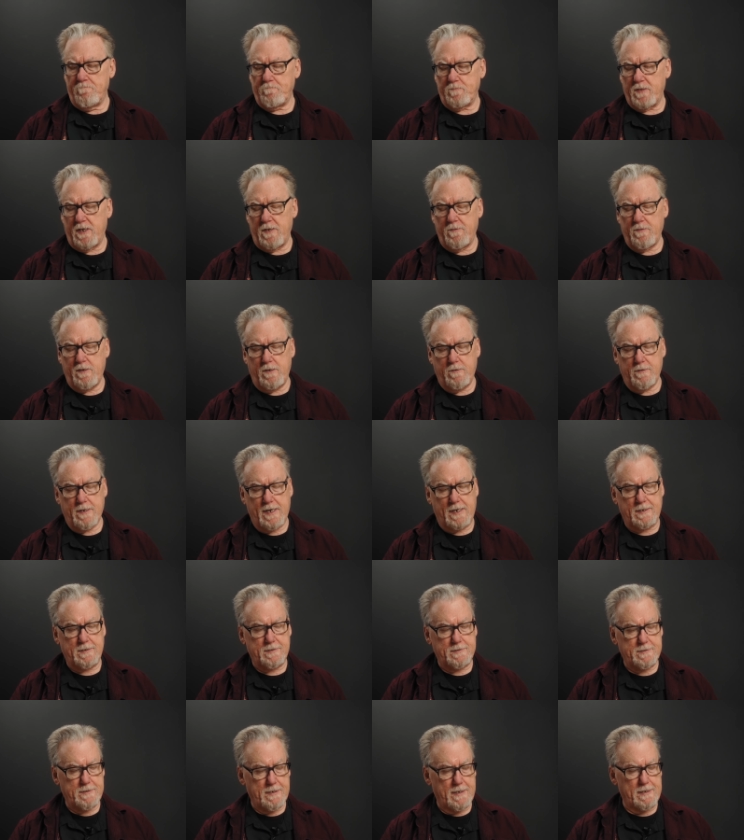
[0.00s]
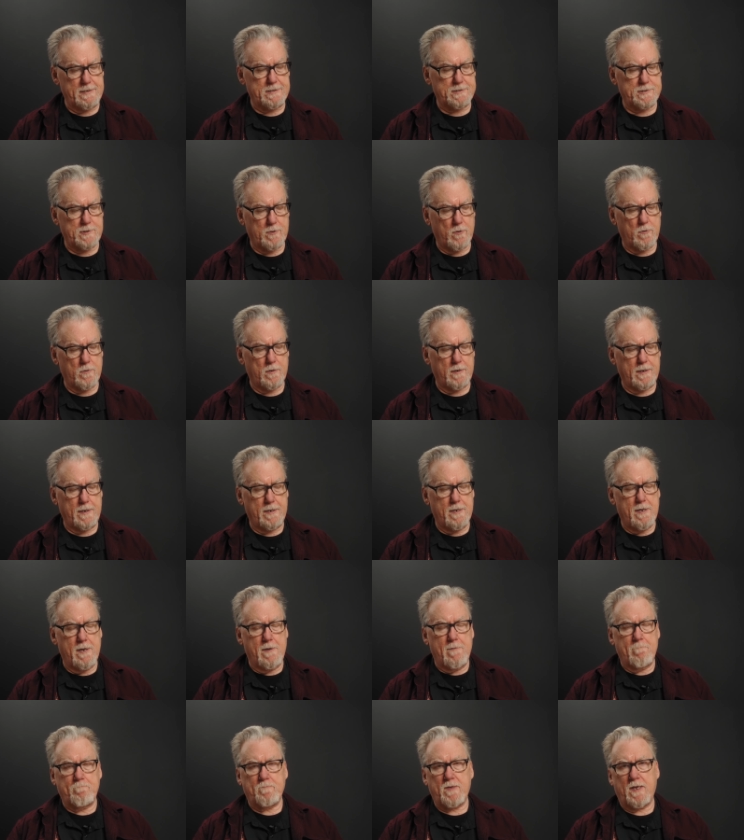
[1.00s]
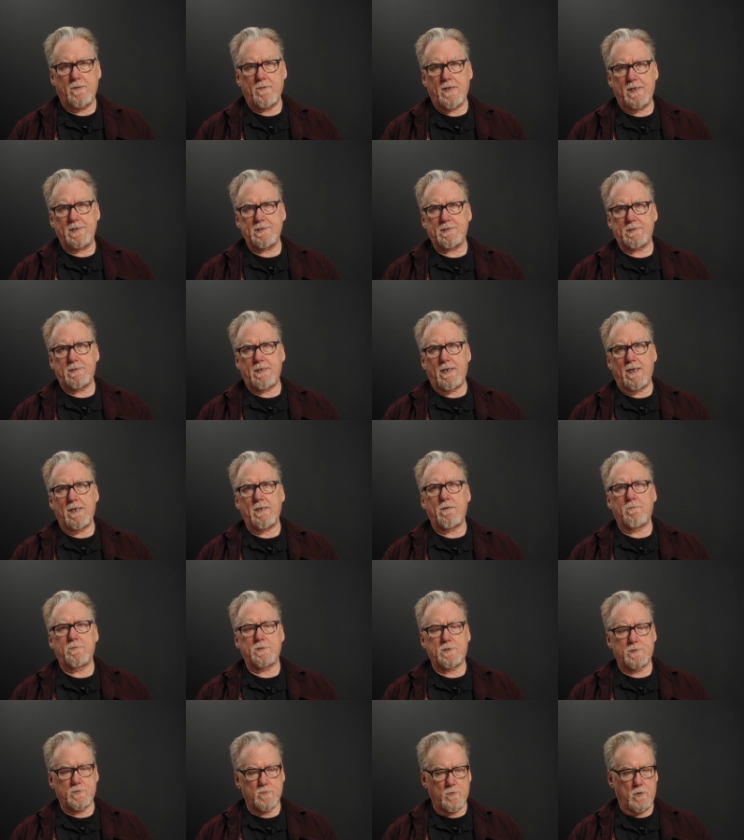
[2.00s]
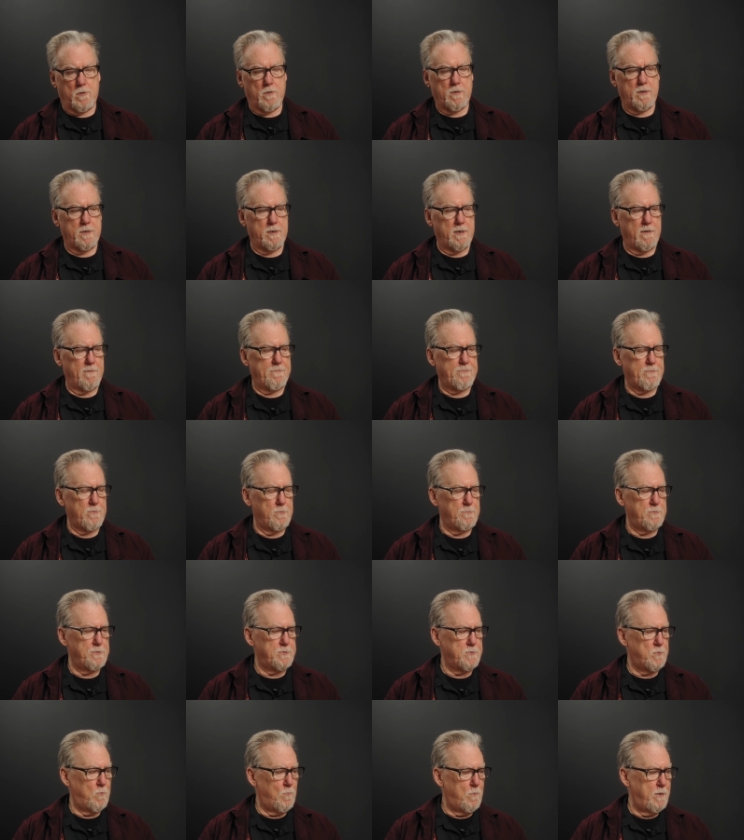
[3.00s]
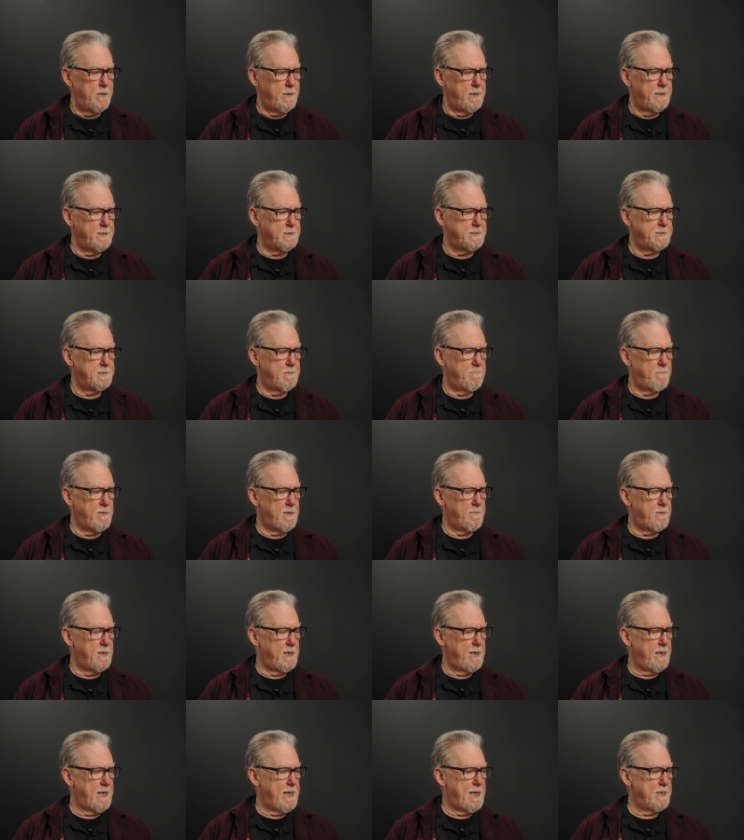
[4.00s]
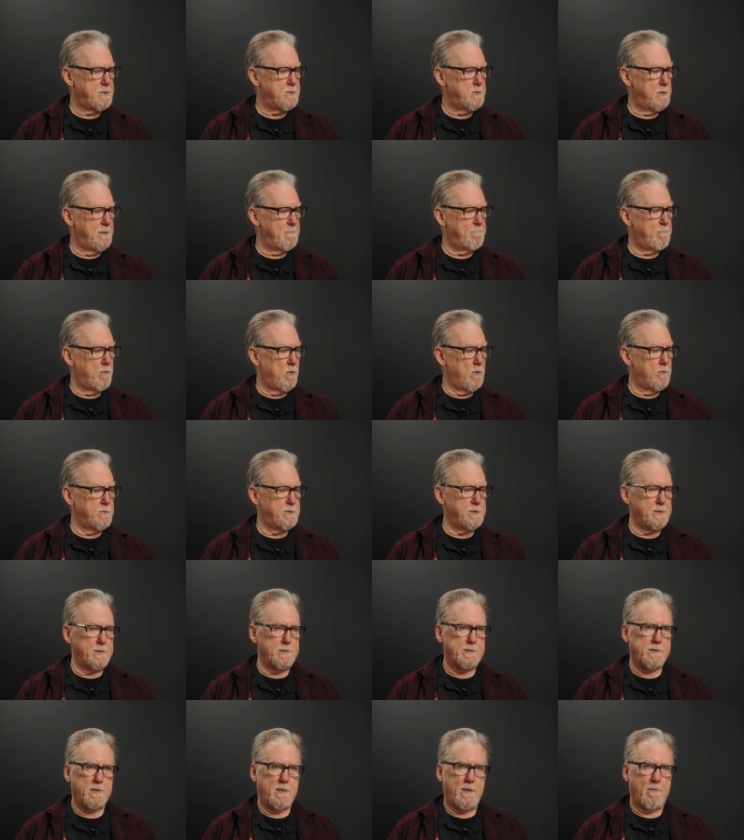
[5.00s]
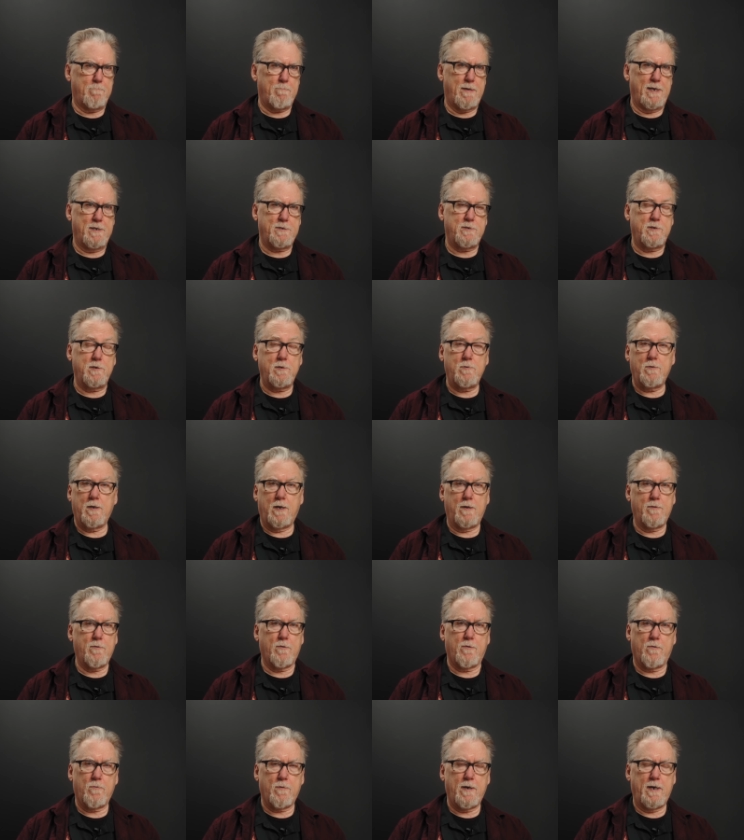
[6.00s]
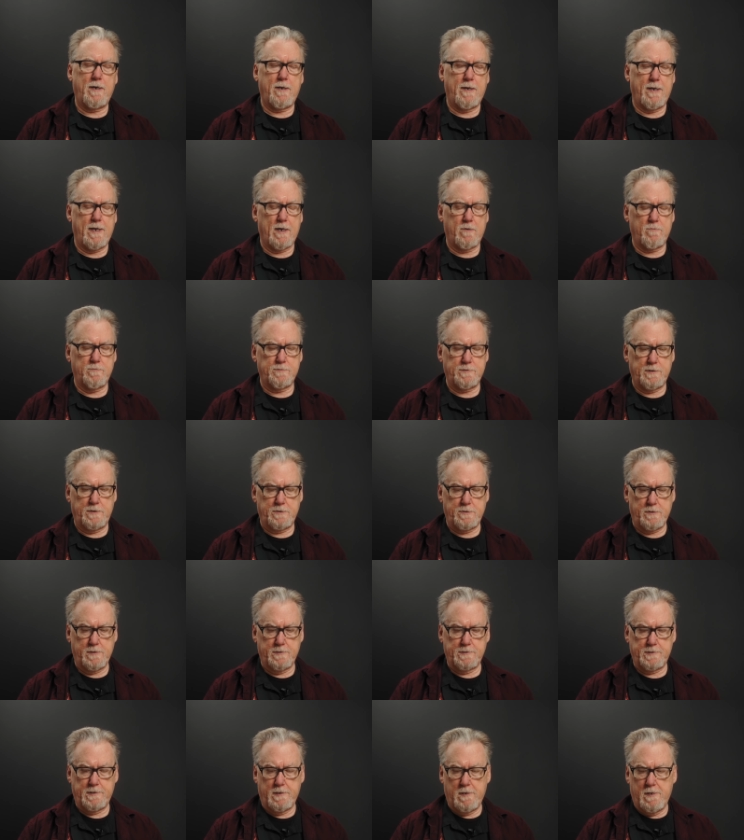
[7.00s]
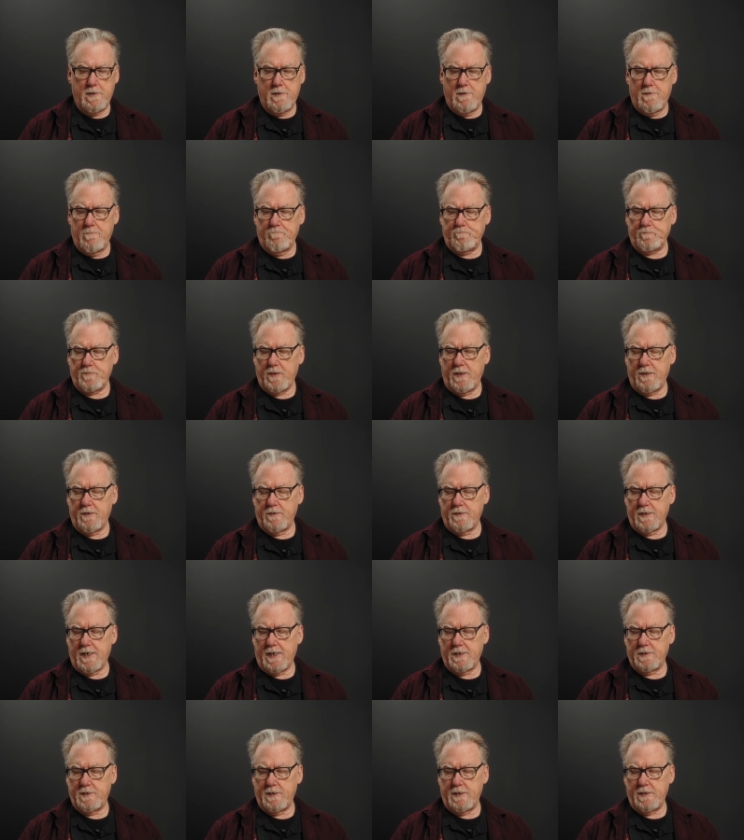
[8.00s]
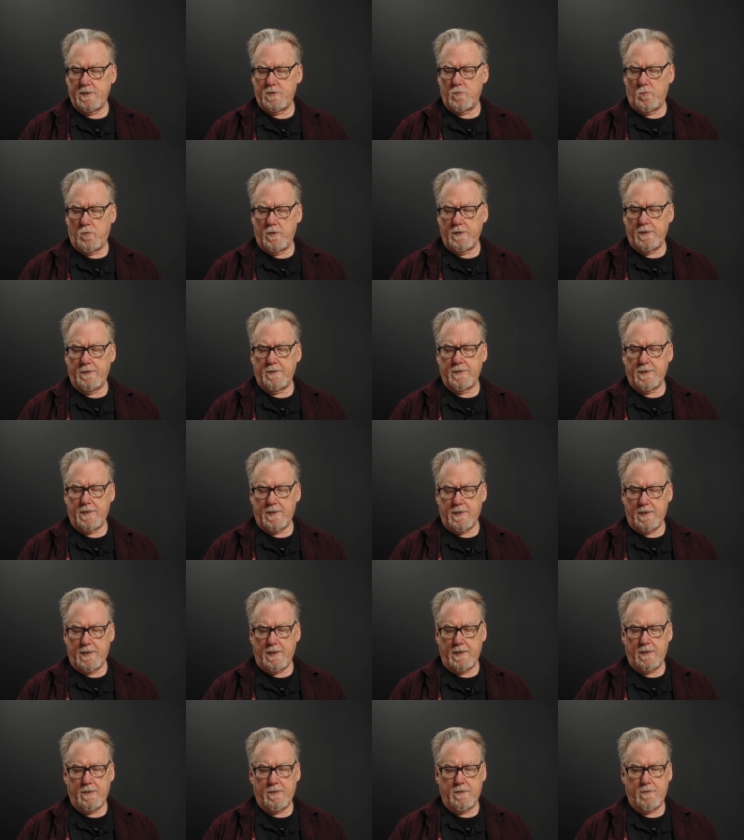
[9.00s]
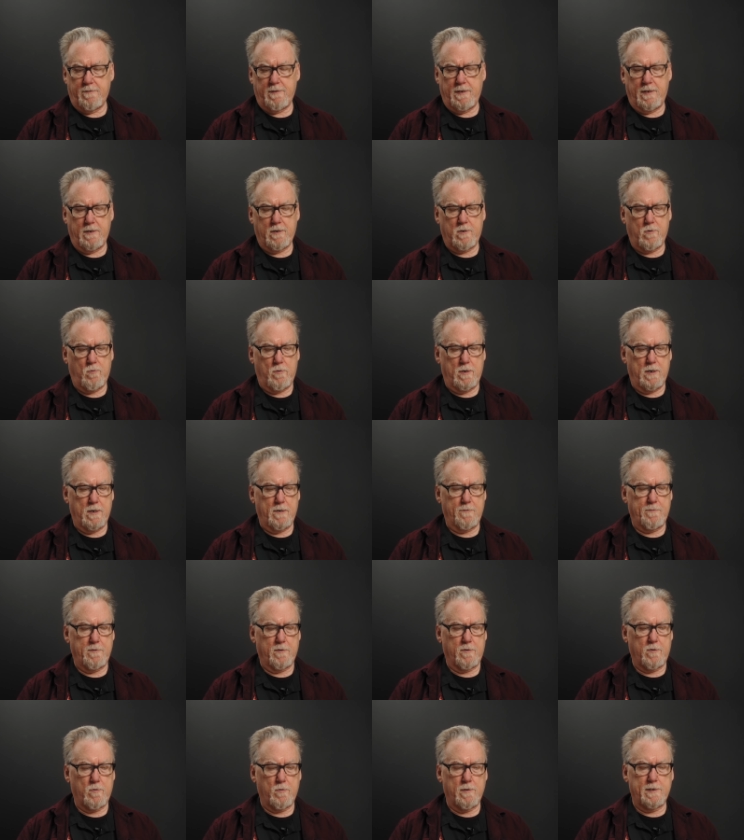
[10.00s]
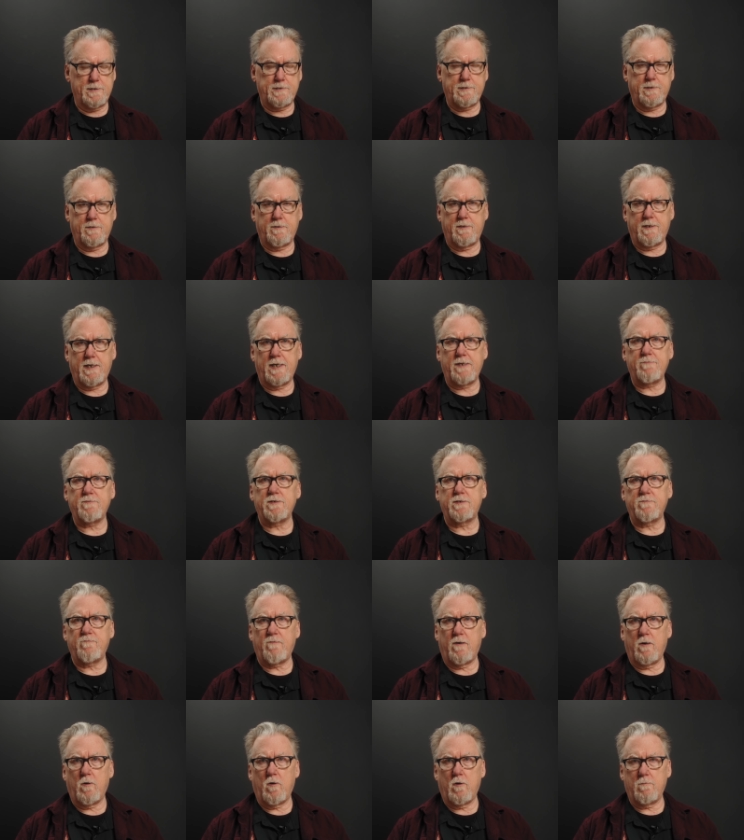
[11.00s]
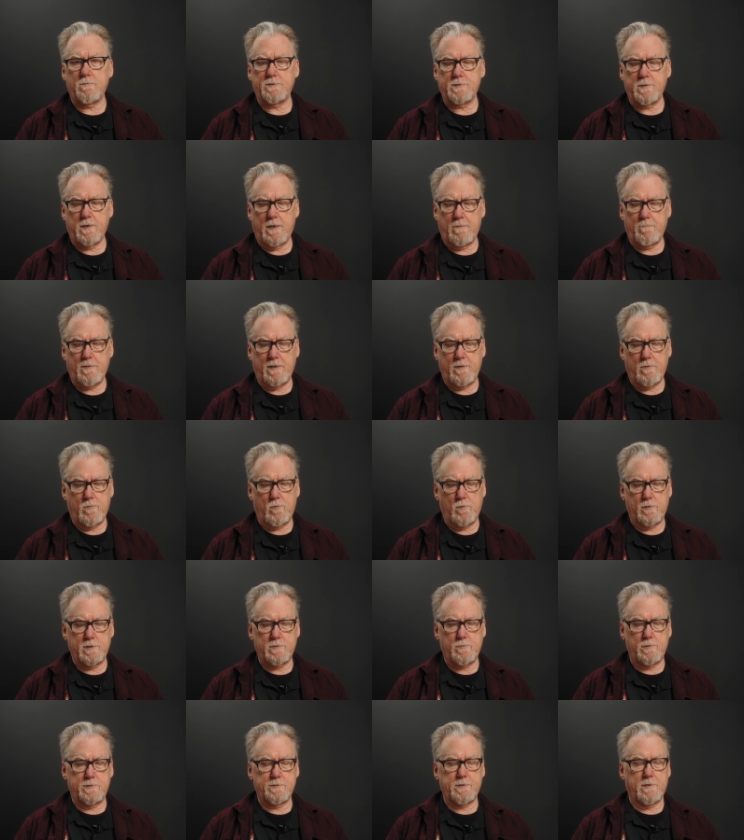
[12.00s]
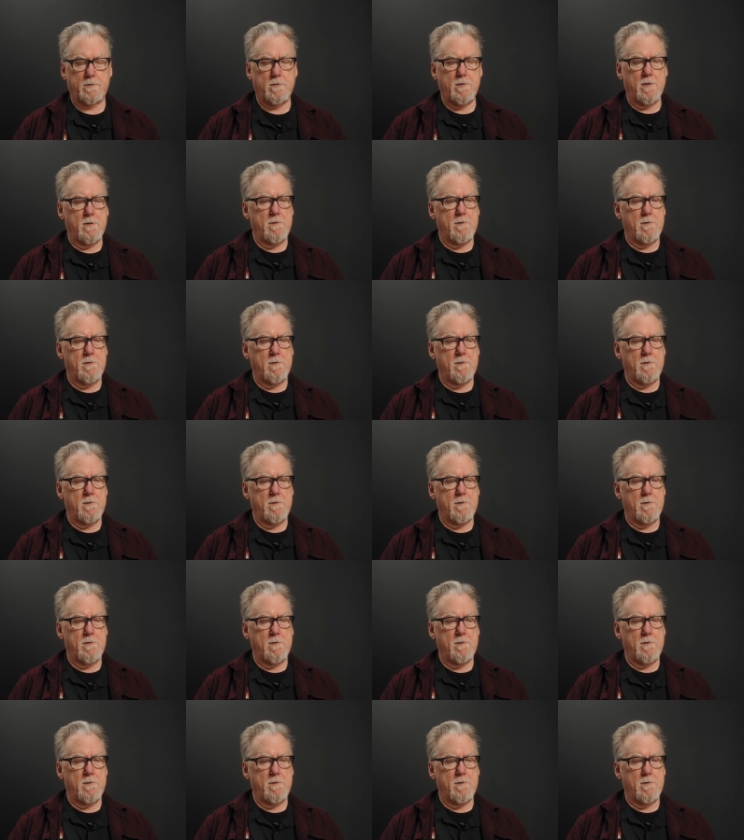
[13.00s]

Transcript: in the United States, certainly. And they stayed strong enough through the 20s that they actually purchased, uh, made two other great acquisitions in 1929. They acquired the Crescent Davis Firearms Company, which was a